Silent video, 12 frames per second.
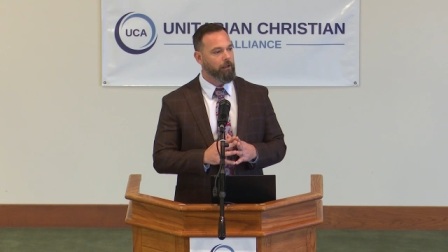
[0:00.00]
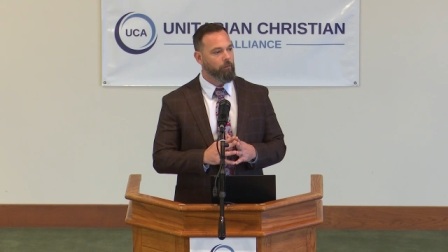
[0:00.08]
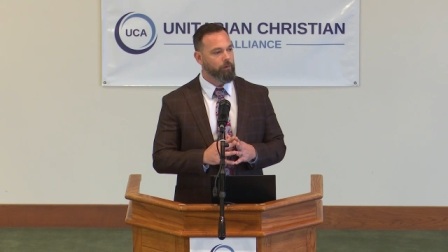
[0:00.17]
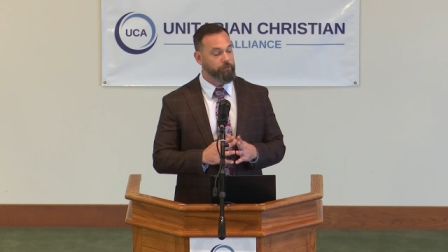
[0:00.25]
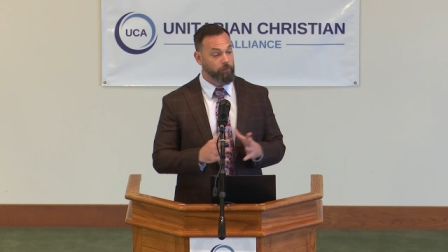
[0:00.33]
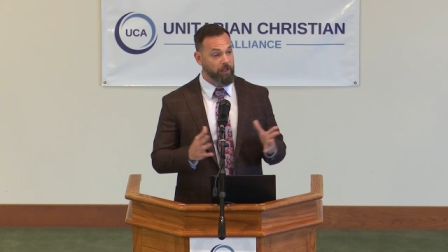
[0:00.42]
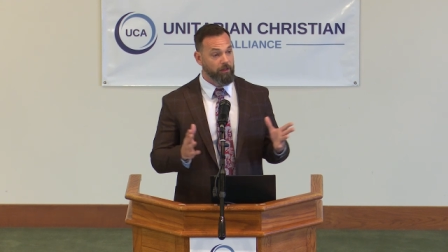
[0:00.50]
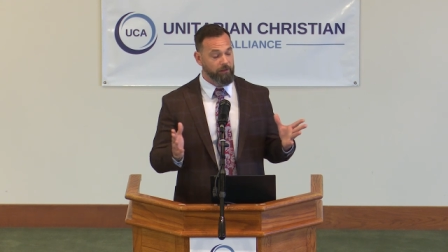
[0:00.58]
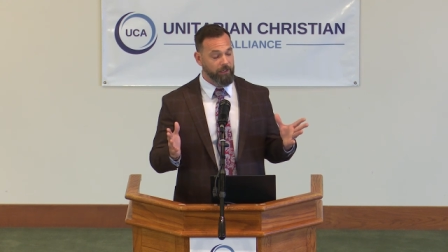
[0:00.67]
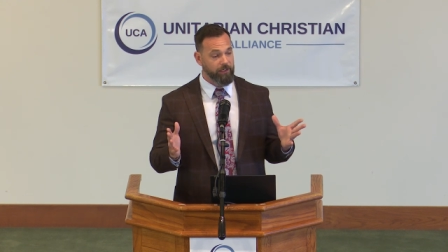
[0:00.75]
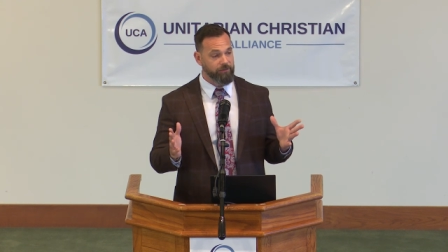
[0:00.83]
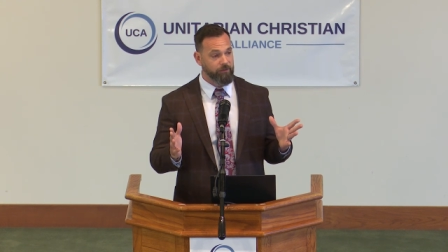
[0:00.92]
which went on,
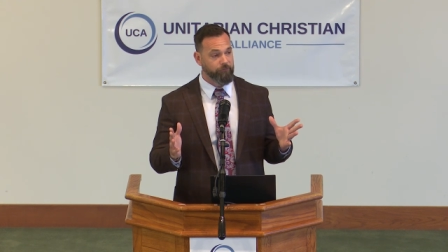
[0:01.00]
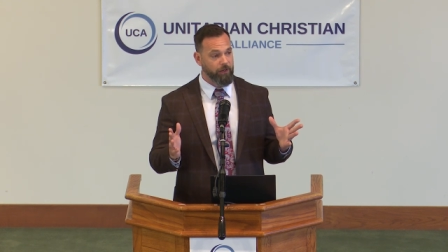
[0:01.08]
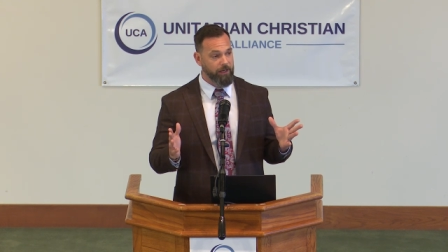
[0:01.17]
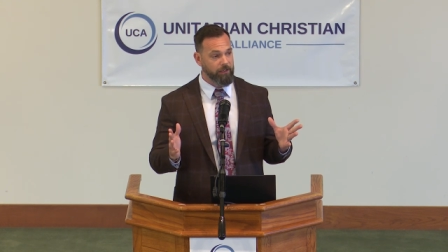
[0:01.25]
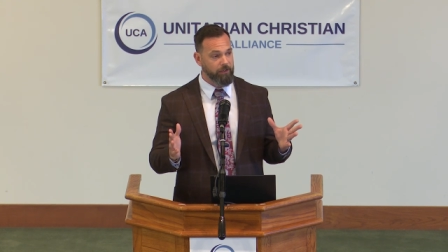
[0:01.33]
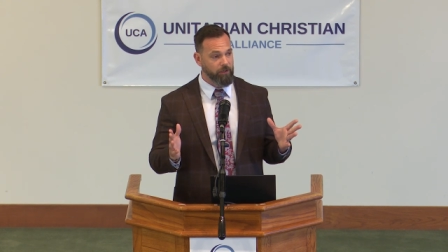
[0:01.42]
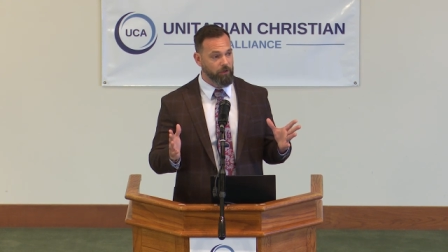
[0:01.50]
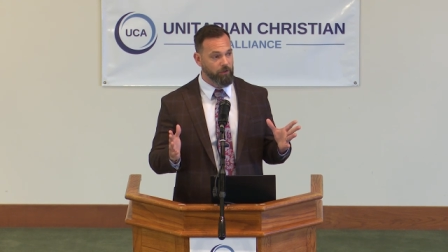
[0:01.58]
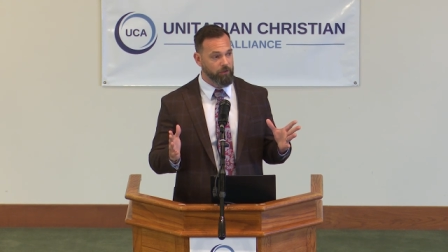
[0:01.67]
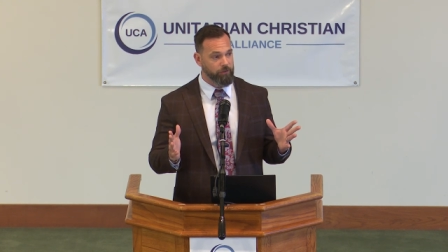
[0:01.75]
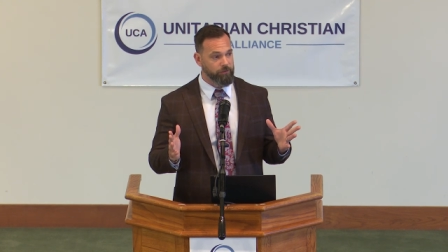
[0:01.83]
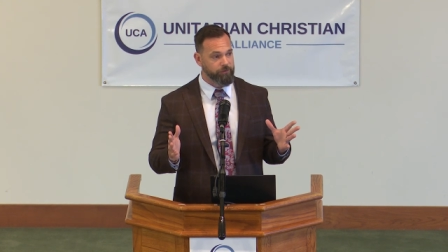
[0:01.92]
like I said, for eight
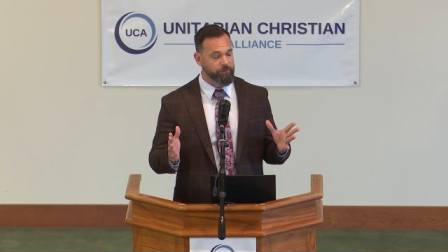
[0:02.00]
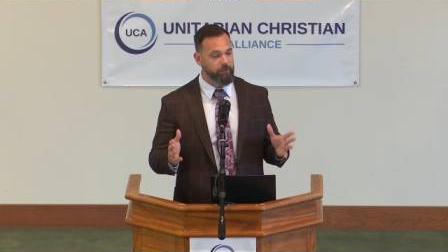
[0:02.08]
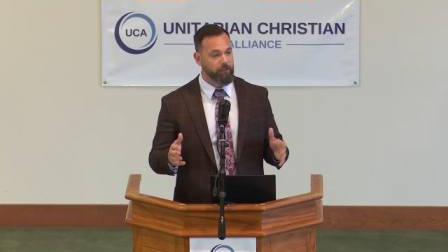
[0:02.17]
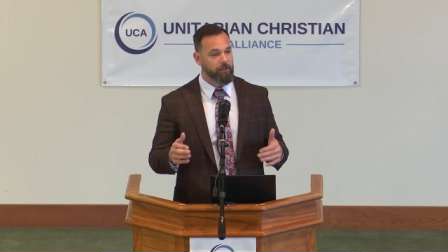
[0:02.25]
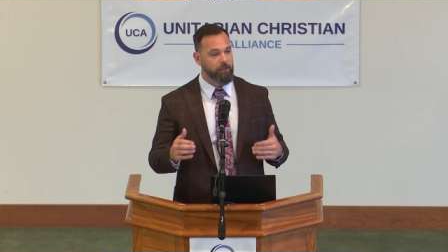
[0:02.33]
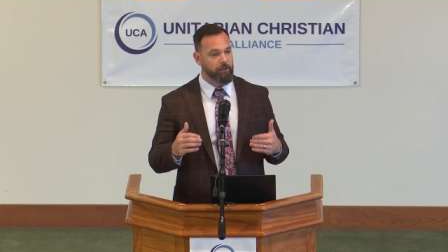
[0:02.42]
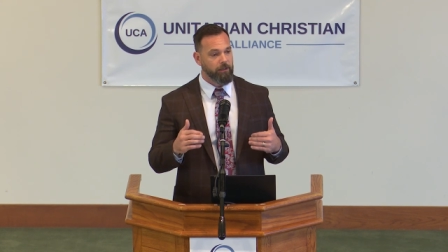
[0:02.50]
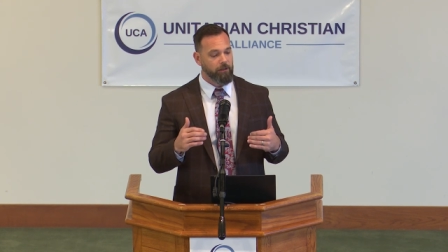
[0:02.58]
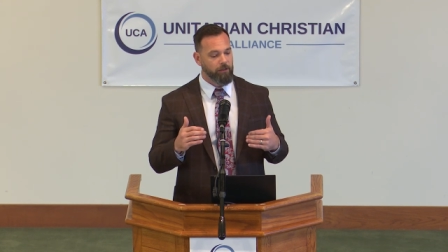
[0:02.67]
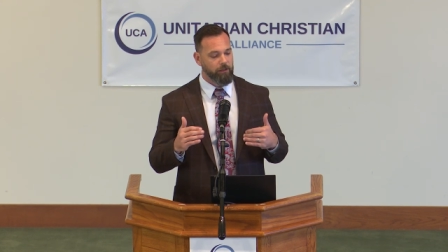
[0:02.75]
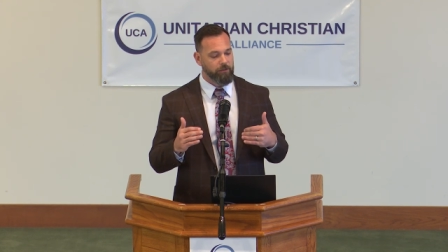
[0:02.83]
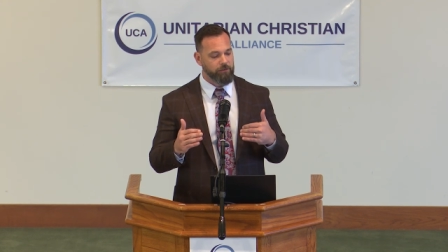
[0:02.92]
years,
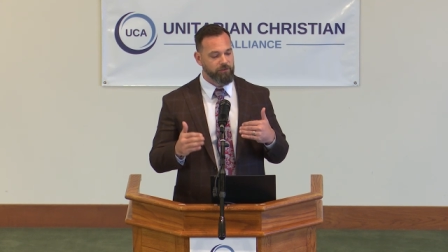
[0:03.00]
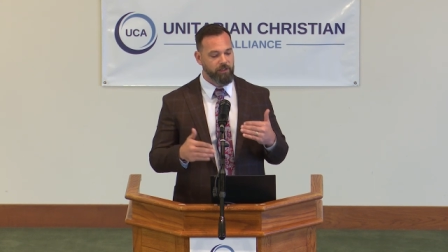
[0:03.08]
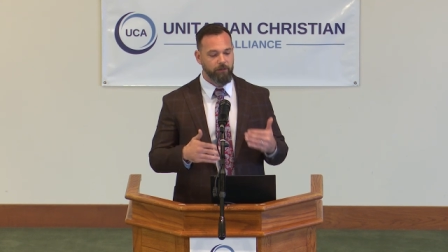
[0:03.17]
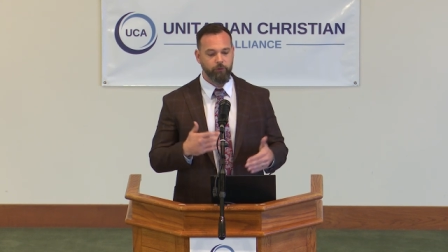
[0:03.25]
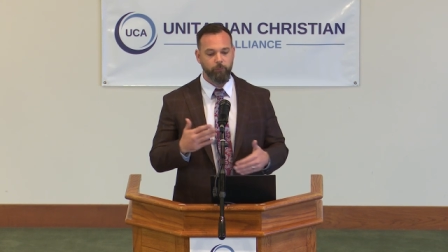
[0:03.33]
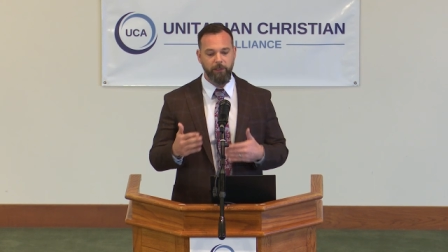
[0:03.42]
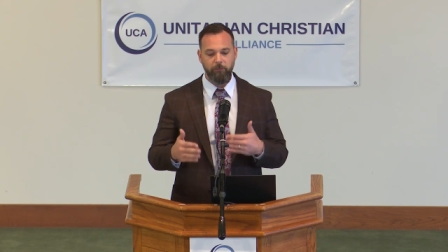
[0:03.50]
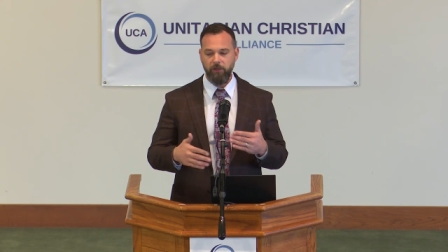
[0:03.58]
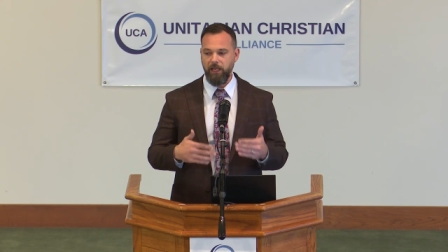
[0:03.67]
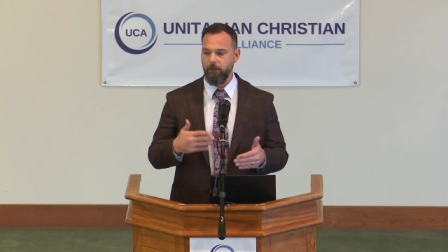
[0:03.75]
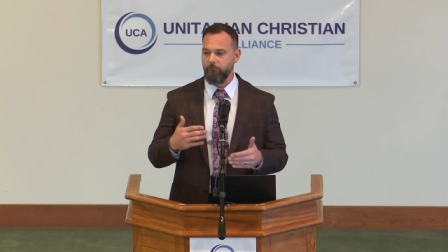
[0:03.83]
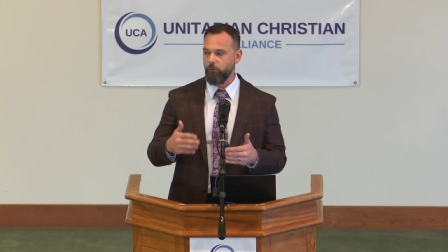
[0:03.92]
several people
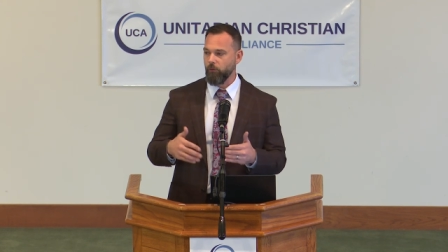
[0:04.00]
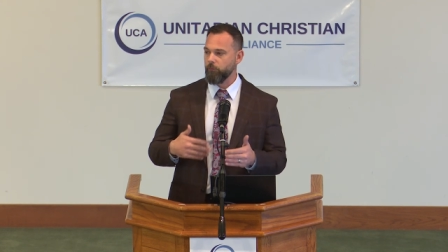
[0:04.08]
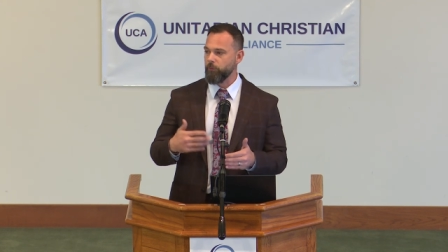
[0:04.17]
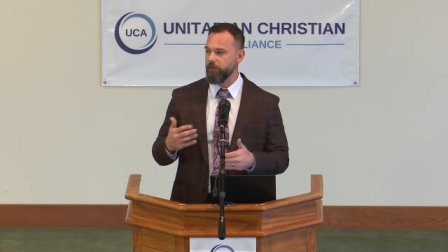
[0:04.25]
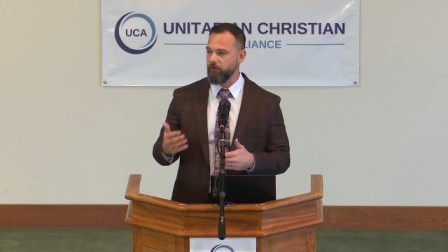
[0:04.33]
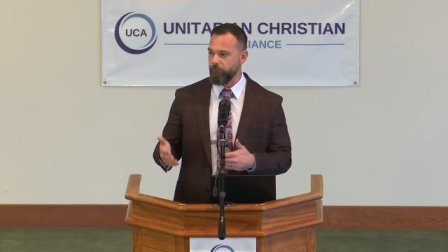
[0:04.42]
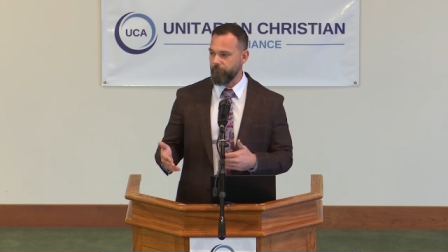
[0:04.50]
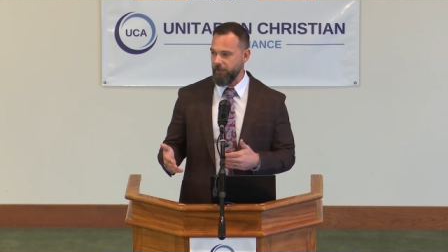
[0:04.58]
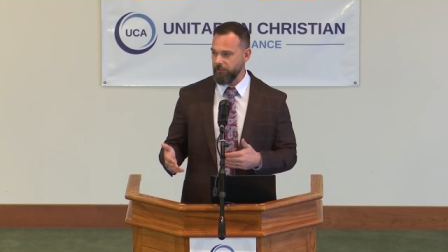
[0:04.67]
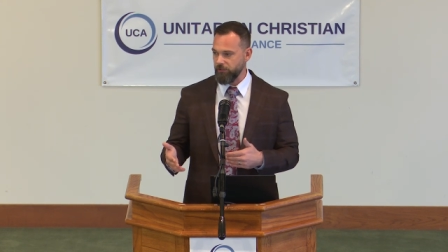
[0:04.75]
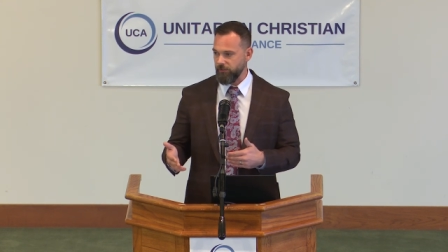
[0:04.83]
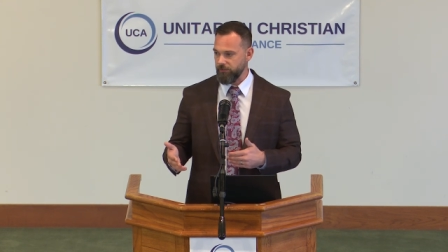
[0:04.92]
came forward with
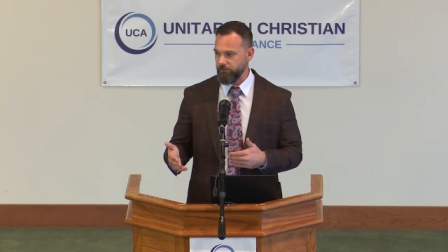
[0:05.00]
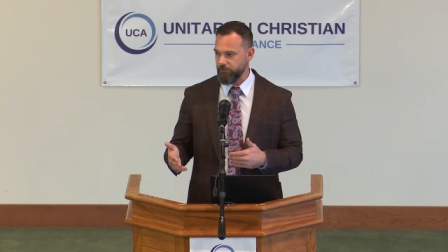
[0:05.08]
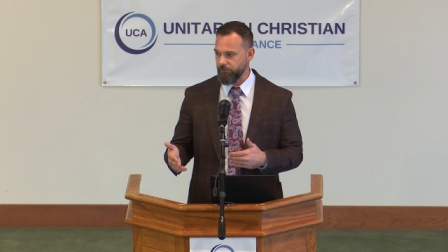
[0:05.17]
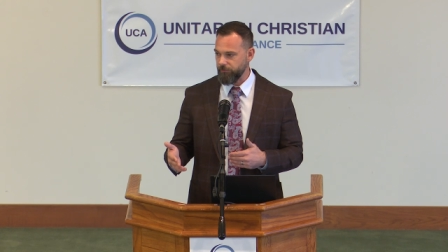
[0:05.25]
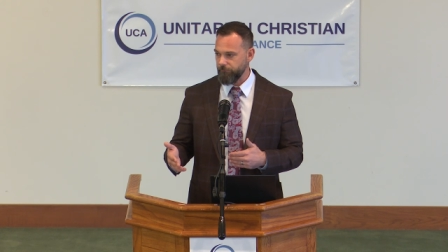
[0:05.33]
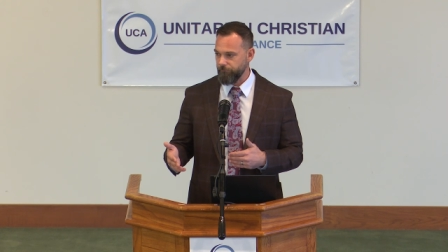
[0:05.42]
confessions.